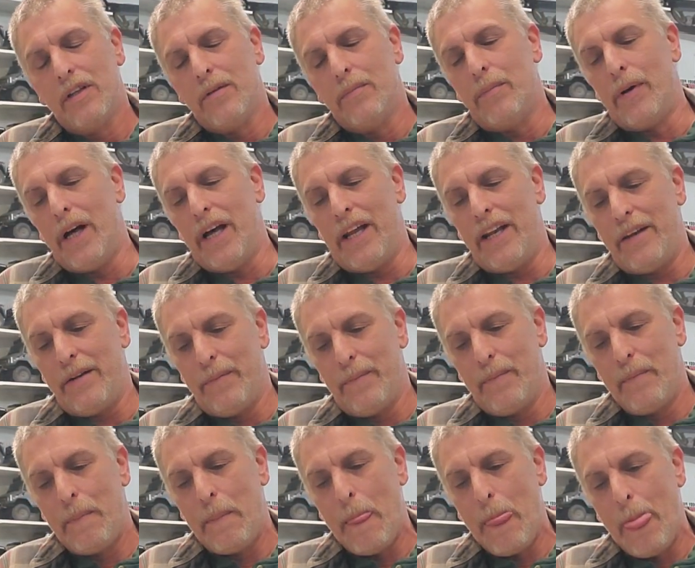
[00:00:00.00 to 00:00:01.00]
But
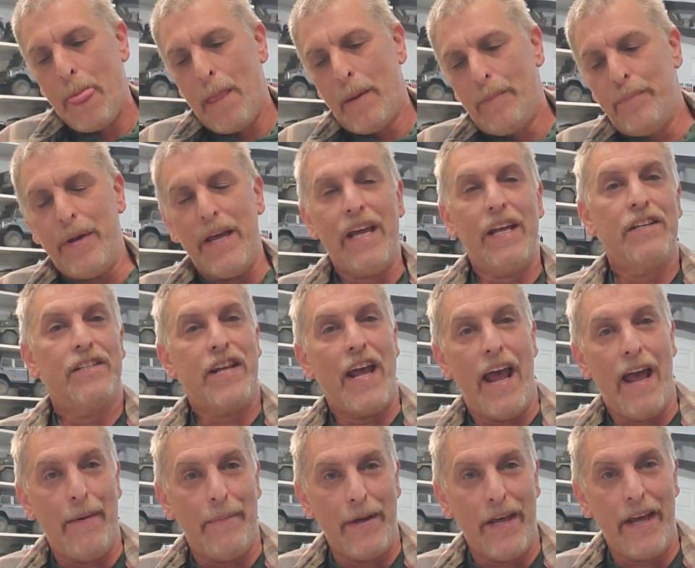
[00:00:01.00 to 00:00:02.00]
being
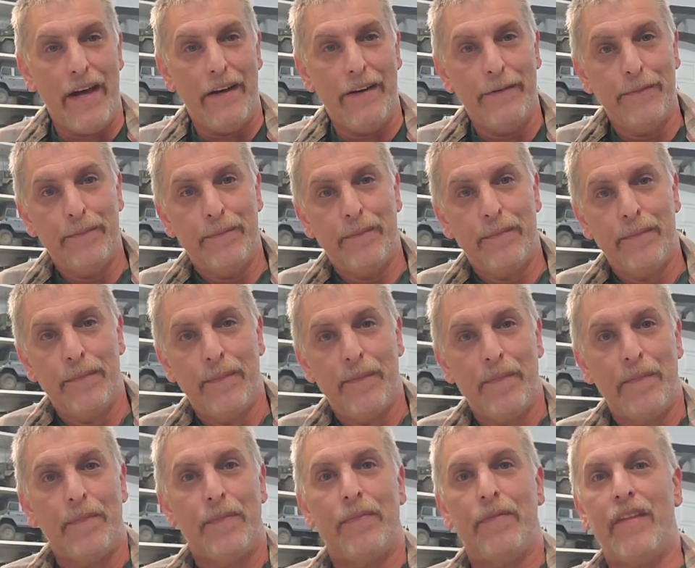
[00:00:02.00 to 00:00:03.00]
Tamiya,
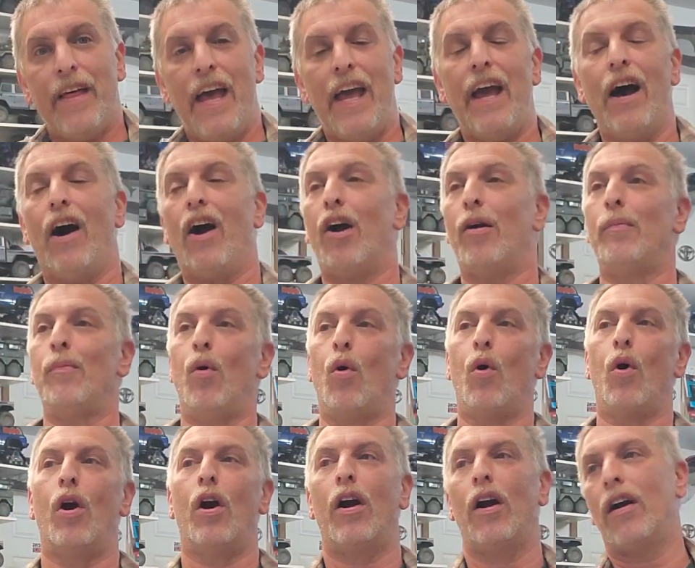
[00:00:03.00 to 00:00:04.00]
they are
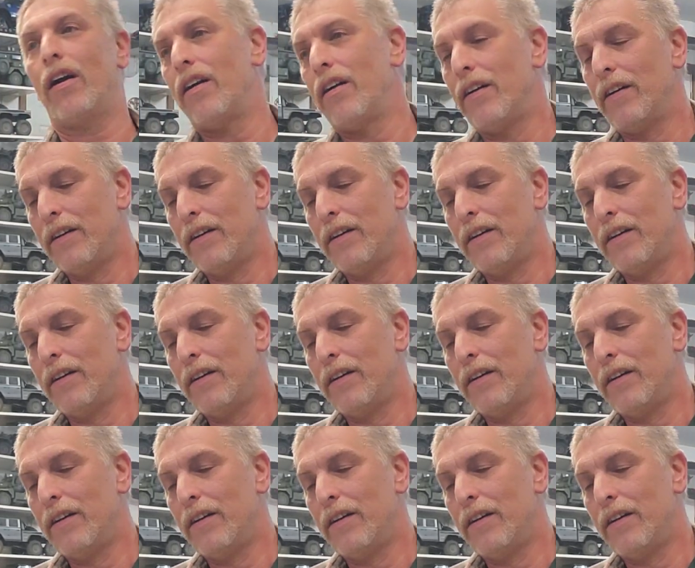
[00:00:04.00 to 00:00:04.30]
more,